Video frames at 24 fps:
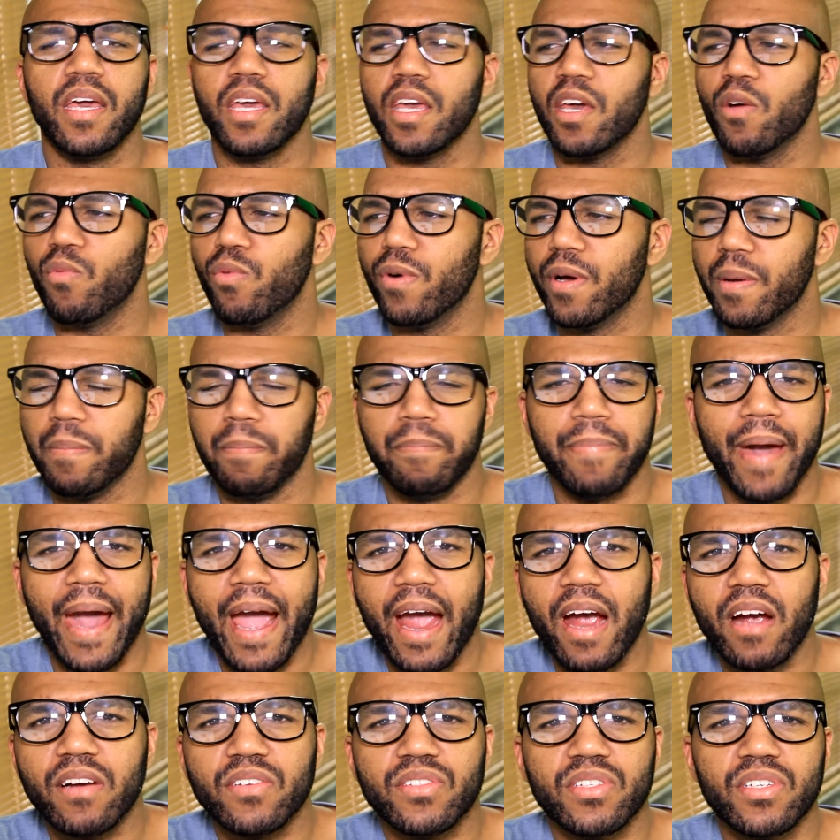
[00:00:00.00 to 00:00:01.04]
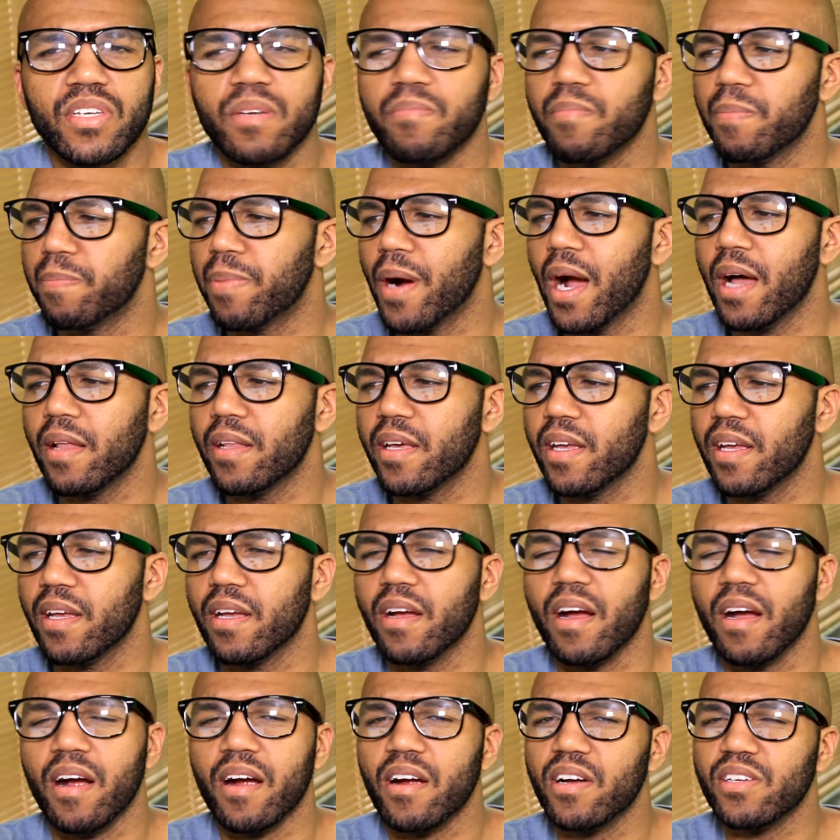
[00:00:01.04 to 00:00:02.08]
It would embarrass him,
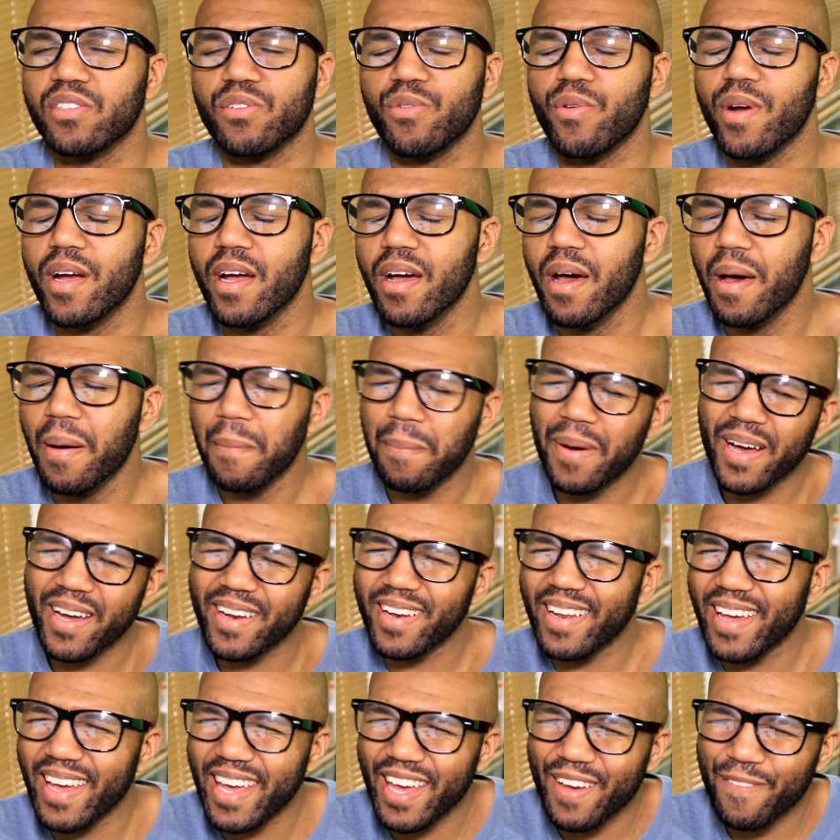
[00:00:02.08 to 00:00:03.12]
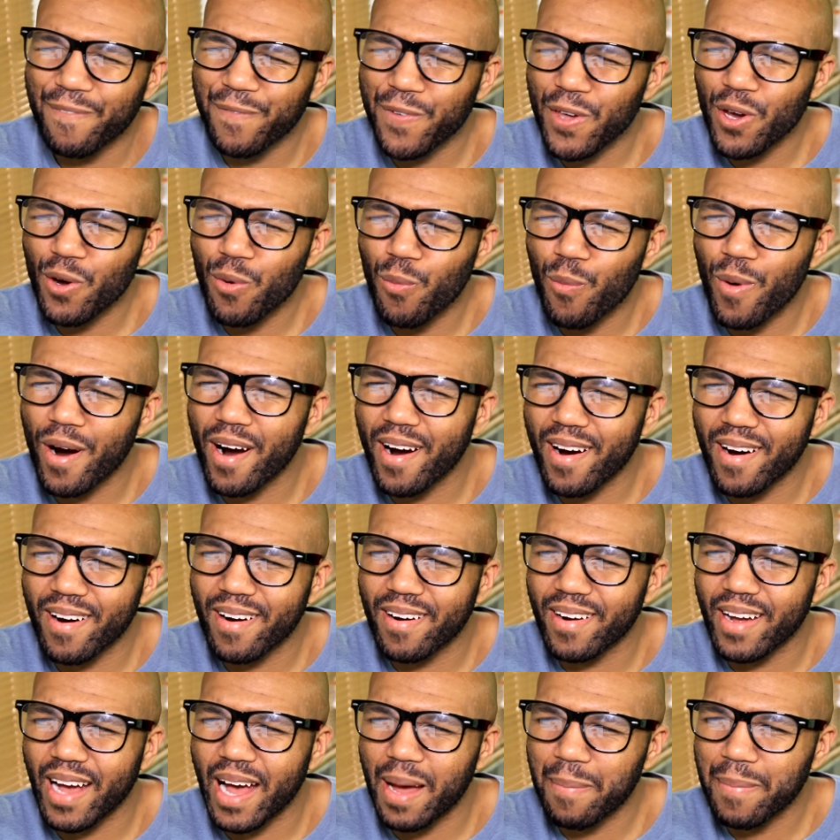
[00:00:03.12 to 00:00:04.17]
probably hurt his career. But if you
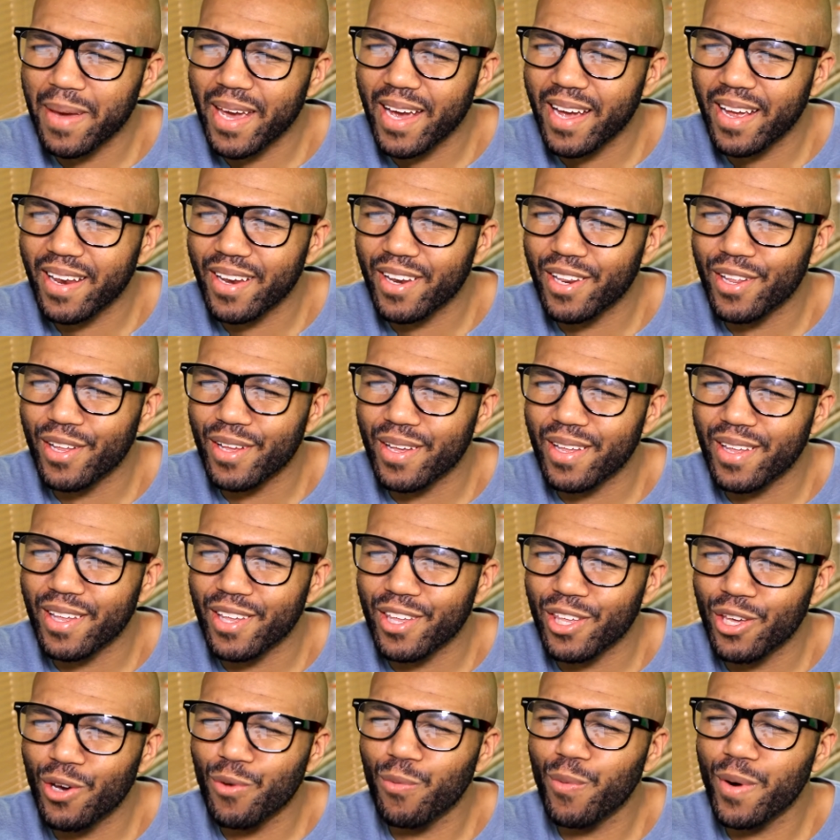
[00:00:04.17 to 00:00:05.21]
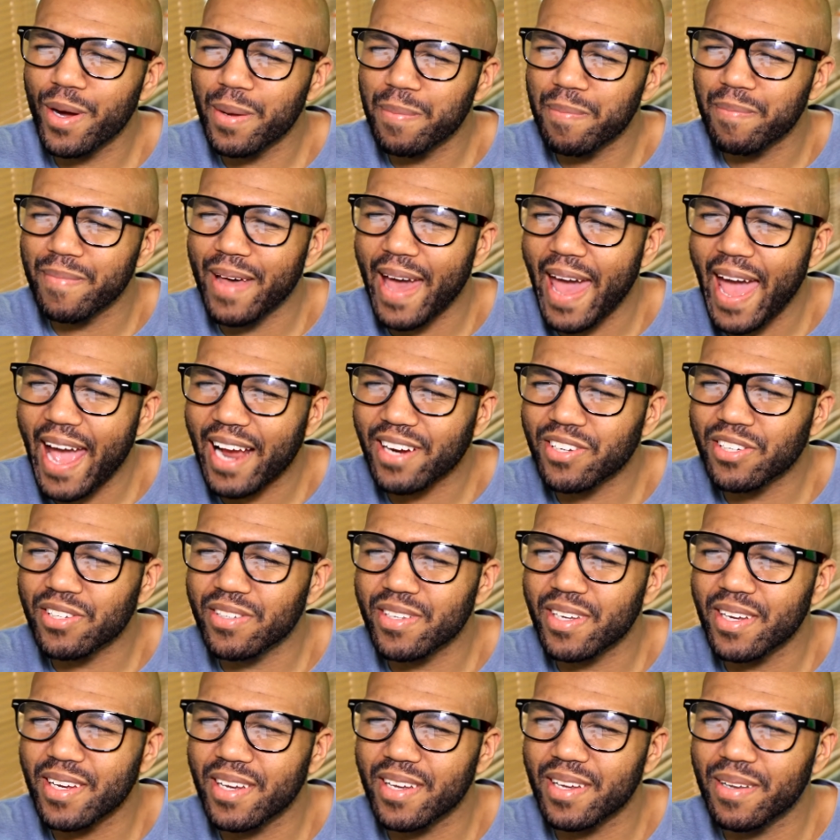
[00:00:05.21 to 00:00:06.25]
were, I mean, you would
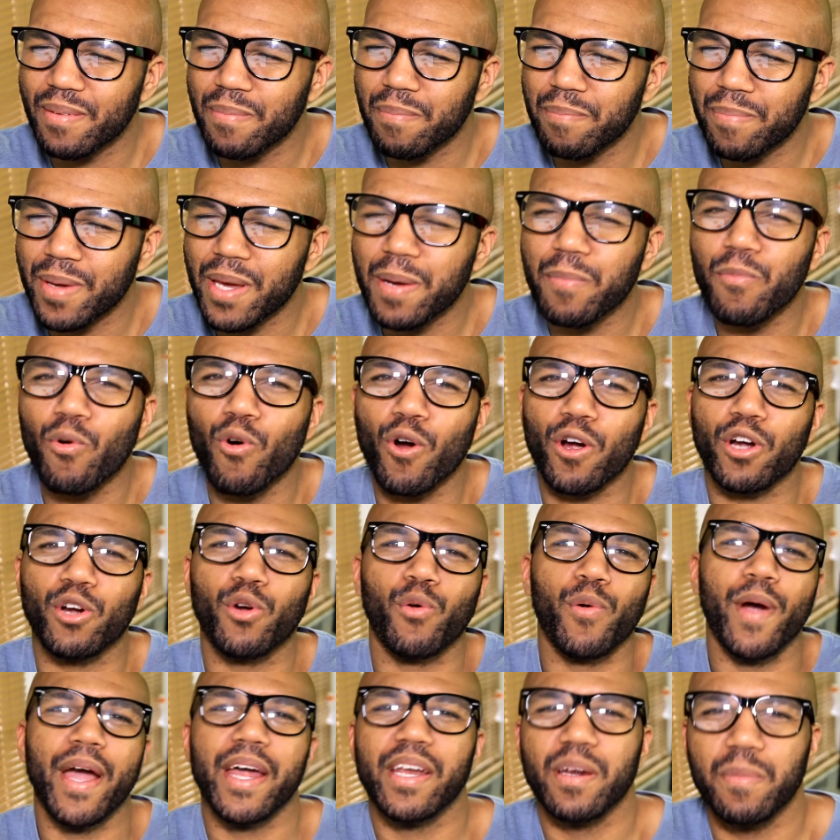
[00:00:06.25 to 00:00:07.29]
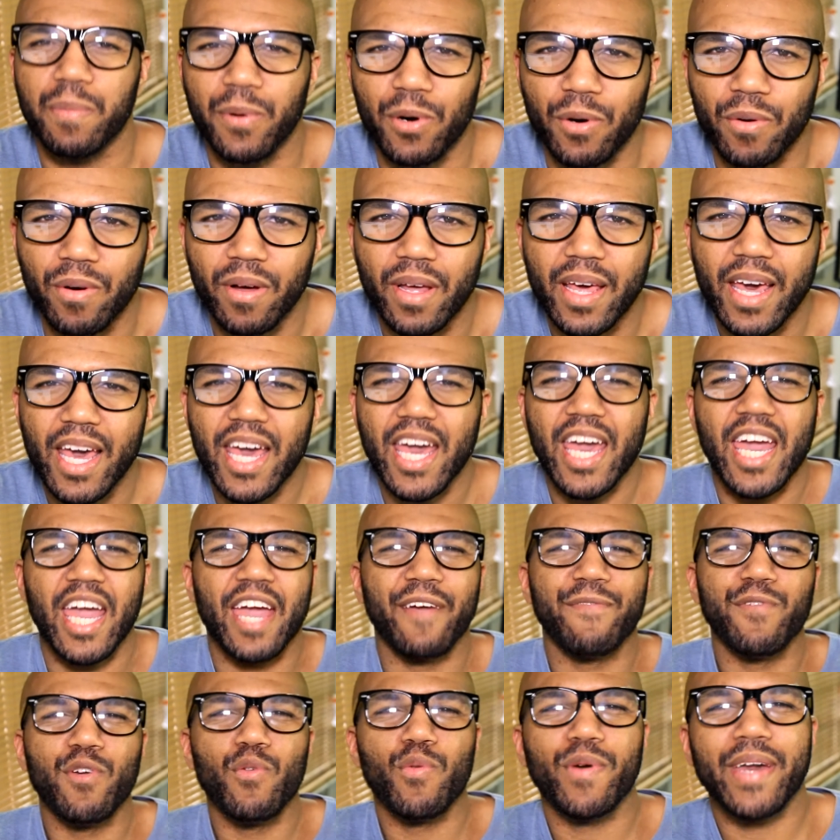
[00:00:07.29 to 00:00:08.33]
actually be more credible
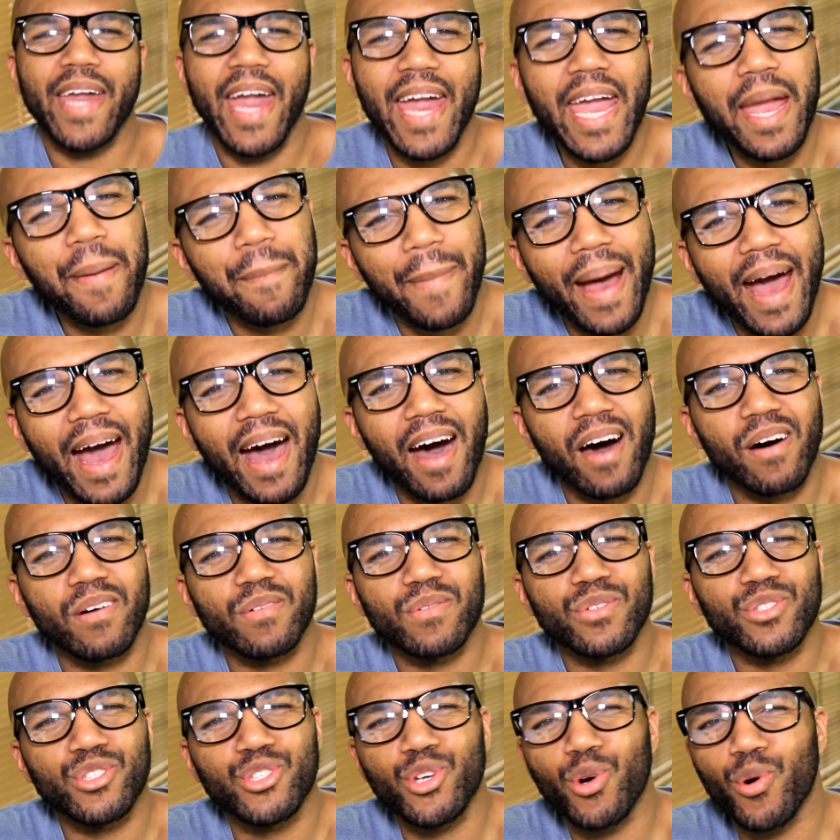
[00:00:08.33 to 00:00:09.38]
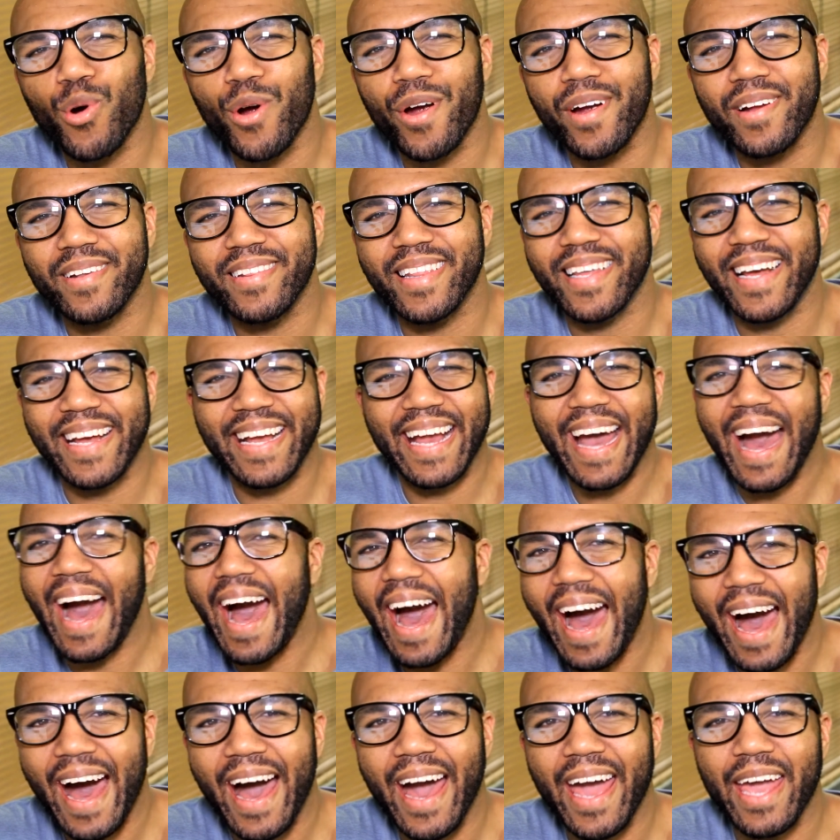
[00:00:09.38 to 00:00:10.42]
if you came out during the
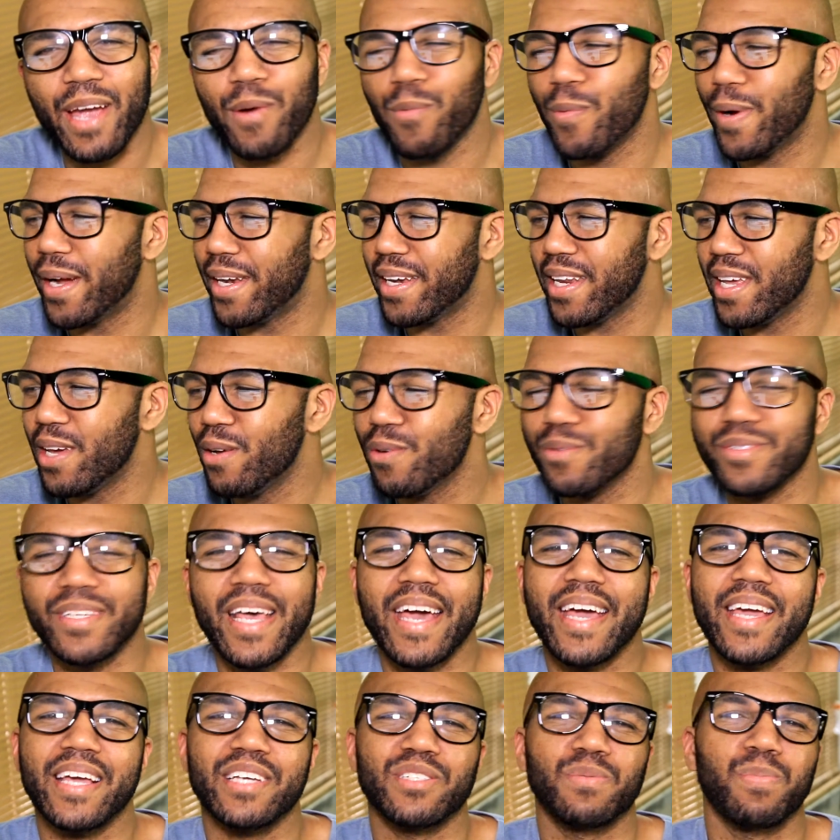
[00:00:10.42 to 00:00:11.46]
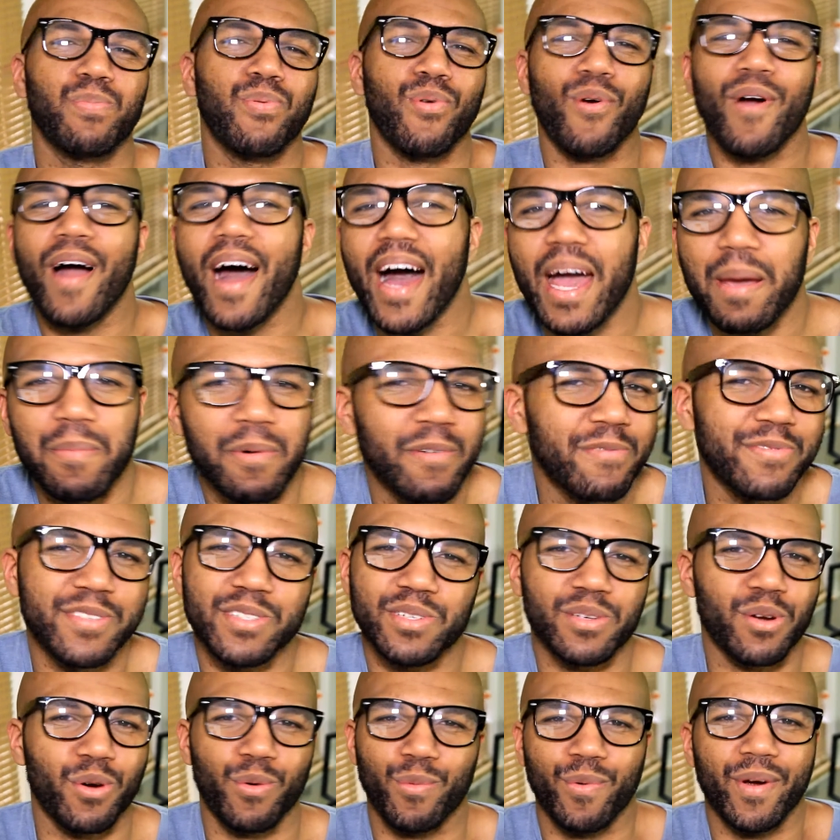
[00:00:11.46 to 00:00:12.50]
guy when he was at his prime of his
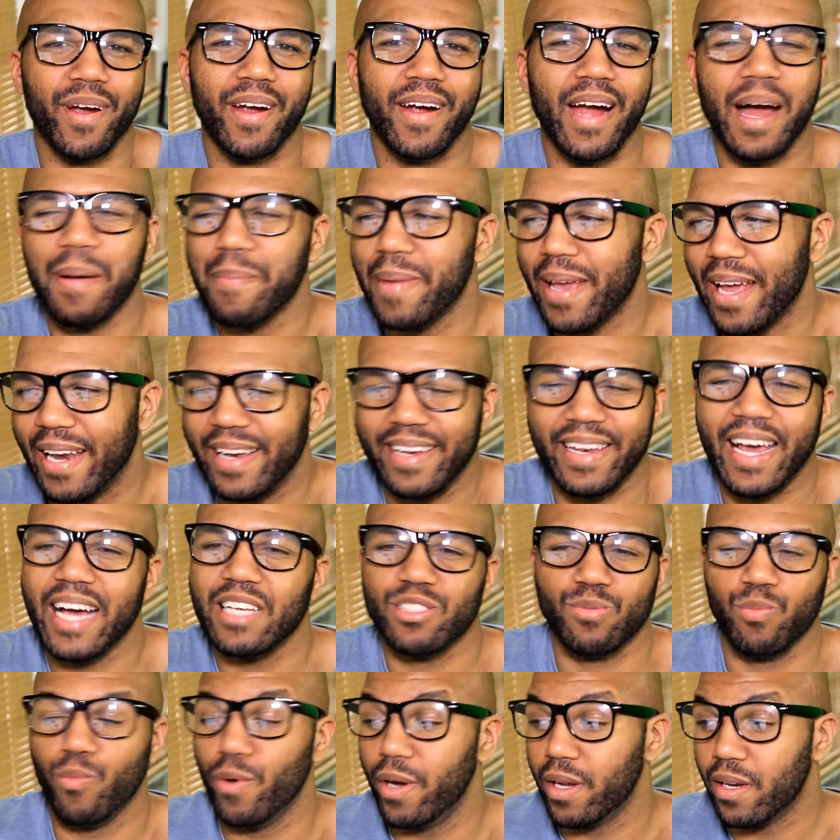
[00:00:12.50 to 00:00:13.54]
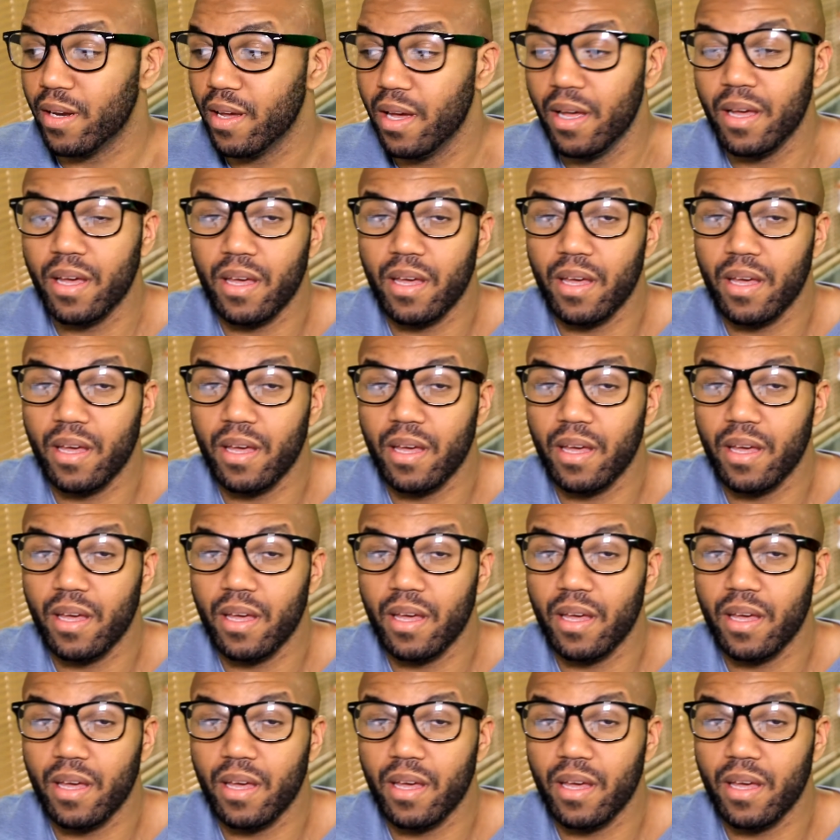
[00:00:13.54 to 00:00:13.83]
career. I mean, that's what